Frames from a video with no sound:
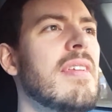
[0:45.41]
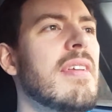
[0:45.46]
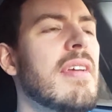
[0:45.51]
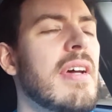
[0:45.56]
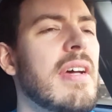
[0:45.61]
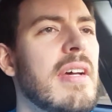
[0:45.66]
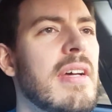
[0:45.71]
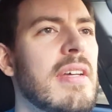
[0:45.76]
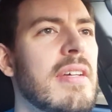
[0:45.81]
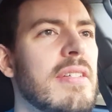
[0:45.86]

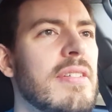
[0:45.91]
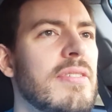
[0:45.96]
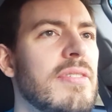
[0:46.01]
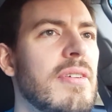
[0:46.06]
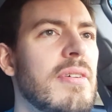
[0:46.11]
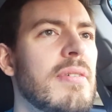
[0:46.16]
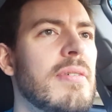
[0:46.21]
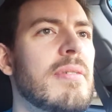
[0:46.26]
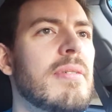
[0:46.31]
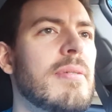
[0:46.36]

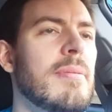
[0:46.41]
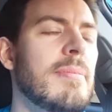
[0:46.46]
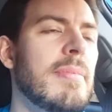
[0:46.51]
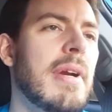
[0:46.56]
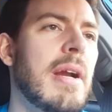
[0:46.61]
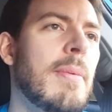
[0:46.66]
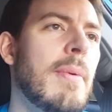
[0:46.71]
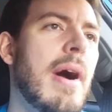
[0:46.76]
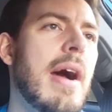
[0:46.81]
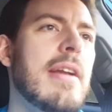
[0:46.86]

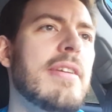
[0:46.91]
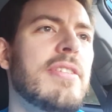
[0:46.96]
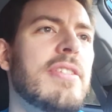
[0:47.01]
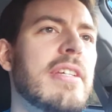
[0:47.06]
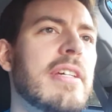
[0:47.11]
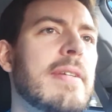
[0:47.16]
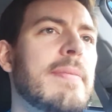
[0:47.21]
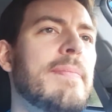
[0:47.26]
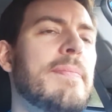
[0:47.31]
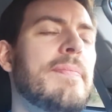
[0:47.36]
But I watched
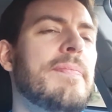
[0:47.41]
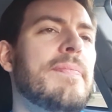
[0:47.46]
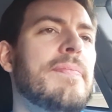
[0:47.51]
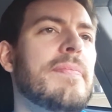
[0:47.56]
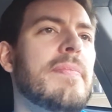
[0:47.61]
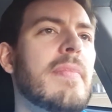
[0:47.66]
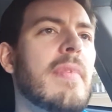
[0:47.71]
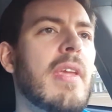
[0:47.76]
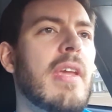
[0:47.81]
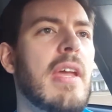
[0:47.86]
it,
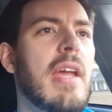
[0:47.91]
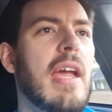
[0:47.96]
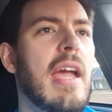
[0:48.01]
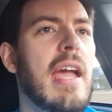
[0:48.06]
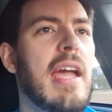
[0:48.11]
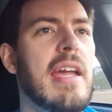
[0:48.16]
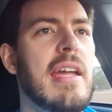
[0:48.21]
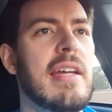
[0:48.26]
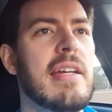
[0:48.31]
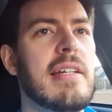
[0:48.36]

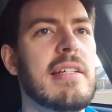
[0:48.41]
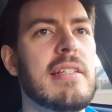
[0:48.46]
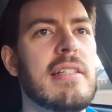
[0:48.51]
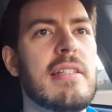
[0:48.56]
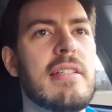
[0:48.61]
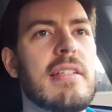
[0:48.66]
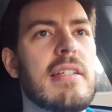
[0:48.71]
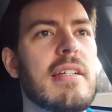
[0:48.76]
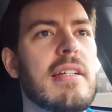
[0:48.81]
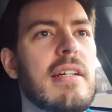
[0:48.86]

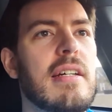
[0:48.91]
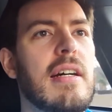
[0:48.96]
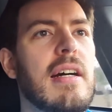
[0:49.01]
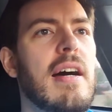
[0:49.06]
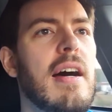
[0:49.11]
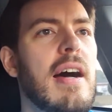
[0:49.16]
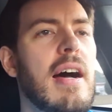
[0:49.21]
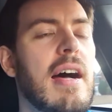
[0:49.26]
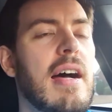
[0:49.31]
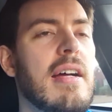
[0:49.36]
and
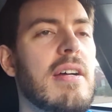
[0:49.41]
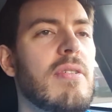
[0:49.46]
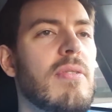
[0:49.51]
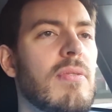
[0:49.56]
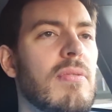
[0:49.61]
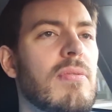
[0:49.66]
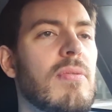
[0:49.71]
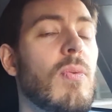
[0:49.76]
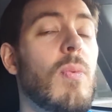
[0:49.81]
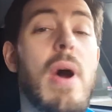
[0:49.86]

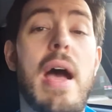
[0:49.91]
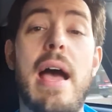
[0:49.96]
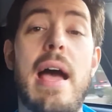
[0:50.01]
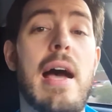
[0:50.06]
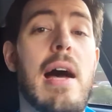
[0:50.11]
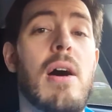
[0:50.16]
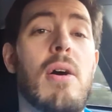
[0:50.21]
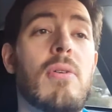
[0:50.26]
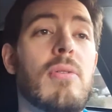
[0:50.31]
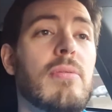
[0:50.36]

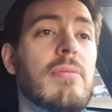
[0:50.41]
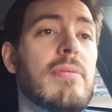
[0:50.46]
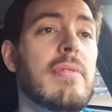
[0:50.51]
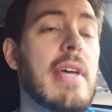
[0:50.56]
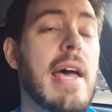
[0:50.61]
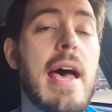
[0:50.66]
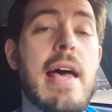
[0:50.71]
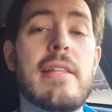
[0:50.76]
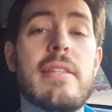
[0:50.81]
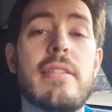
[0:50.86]
wow,
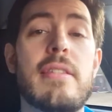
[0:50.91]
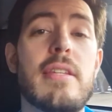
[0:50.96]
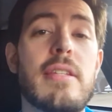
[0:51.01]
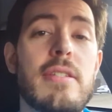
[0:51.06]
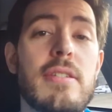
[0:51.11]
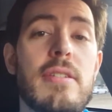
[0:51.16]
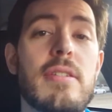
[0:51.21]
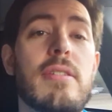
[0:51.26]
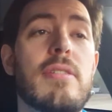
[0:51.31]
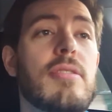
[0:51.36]

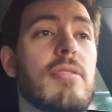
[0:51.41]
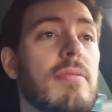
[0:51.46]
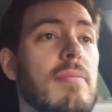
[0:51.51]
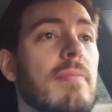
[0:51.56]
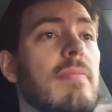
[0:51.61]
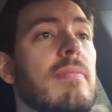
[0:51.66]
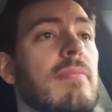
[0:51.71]
this is